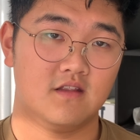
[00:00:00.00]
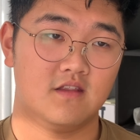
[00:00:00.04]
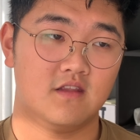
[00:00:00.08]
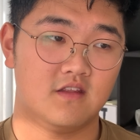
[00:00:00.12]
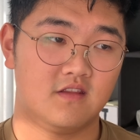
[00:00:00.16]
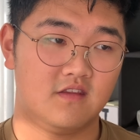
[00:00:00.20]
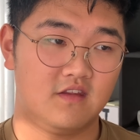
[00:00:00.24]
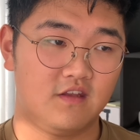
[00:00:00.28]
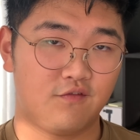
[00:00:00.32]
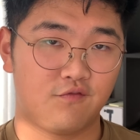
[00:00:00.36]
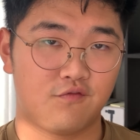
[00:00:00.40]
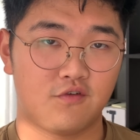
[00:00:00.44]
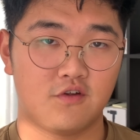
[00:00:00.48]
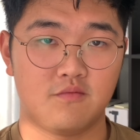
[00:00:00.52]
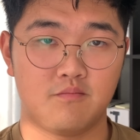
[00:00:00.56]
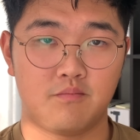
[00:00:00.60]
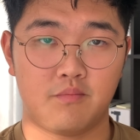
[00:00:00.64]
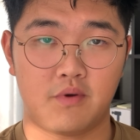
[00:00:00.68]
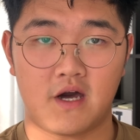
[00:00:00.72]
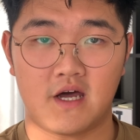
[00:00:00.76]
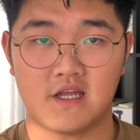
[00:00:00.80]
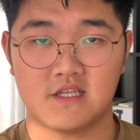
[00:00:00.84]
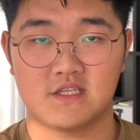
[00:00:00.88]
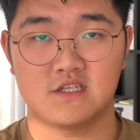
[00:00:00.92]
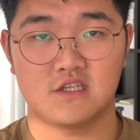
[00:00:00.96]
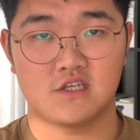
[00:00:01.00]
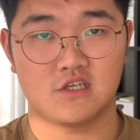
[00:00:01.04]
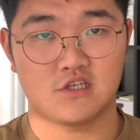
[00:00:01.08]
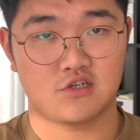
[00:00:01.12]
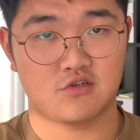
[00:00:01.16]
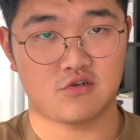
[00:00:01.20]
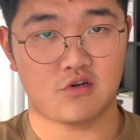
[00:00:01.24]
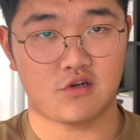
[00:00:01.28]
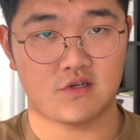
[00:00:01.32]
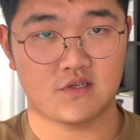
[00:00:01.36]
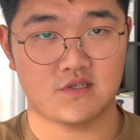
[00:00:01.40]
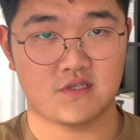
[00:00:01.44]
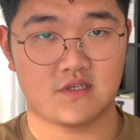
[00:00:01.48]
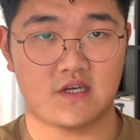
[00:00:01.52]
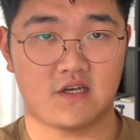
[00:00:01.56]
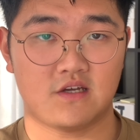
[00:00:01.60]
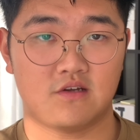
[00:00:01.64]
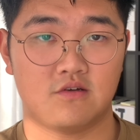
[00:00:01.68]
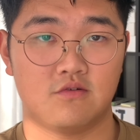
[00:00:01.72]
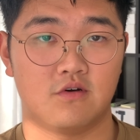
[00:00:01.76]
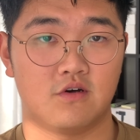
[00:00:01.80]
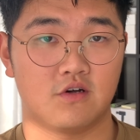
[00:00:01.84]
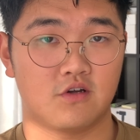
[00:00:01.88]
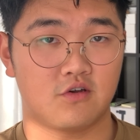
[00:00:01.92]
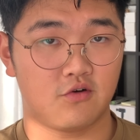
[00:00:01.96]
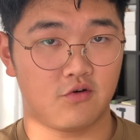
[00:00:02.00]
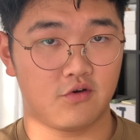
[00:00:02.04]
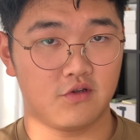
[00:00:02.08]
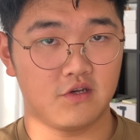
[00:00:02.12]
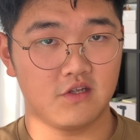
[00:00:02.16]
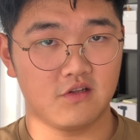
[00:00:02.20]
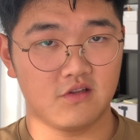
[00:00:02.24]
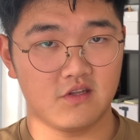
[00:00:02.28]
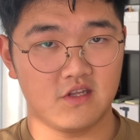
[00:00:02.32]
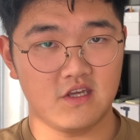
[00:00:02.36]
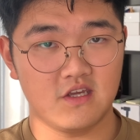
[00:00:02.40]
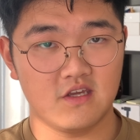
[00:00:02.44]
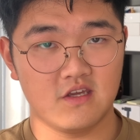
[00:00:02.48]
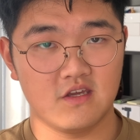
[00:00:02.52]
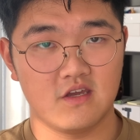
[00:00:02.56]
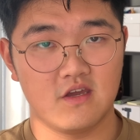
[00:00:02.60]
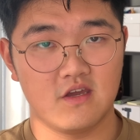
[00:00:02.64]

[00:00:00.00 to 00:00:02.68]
the different parts of the stroke cycle accordingly.